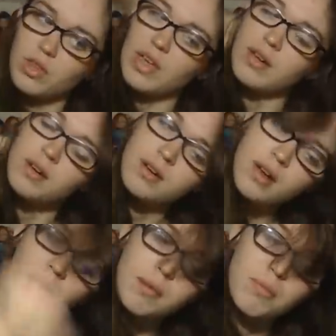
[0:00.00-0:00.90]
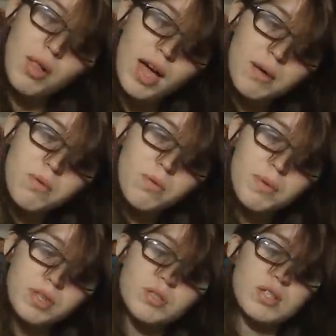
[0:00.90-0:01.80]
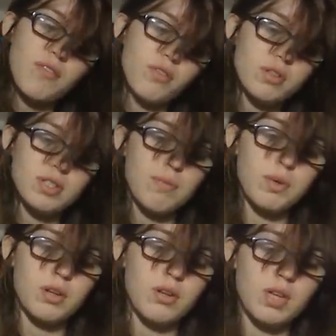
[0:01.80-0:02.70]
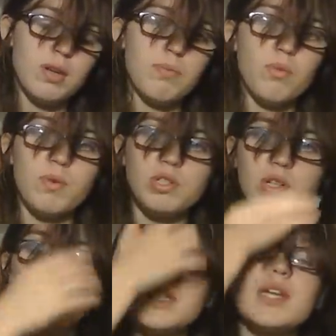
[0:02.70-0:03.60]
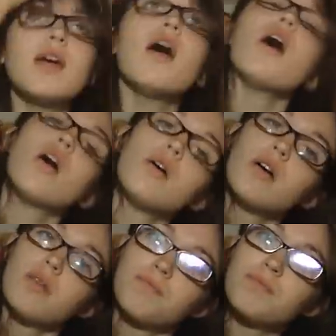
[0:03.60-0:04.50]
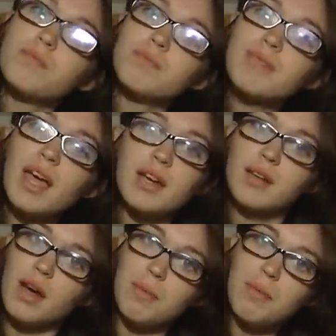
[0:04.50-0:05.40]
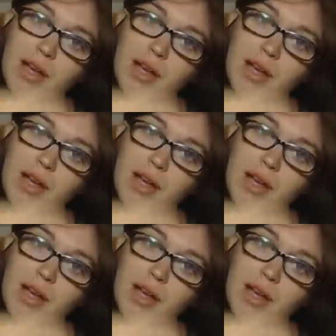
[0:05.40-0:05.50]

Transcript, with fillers: thin and pliable, but there's definitely something to keep the rigidity. I need to cut my